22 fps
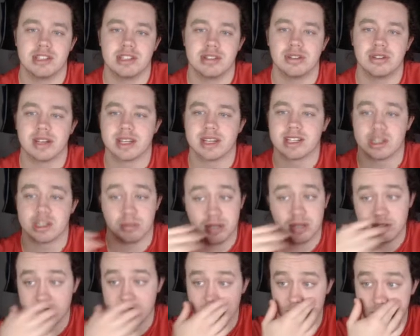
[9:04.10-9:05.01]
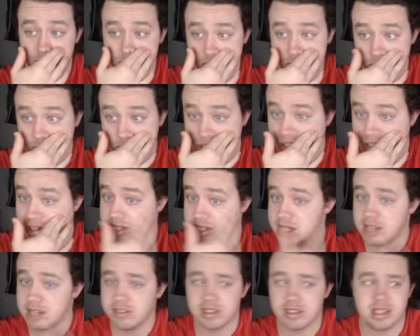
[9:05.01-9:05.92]
like as a pivot here, starting
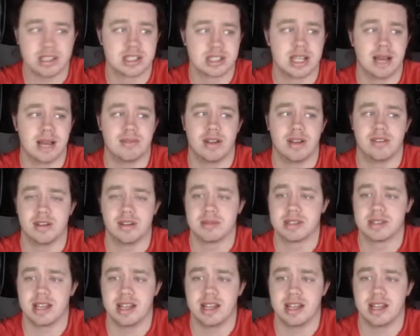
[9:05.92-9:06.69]
13th. He has top 5 upside.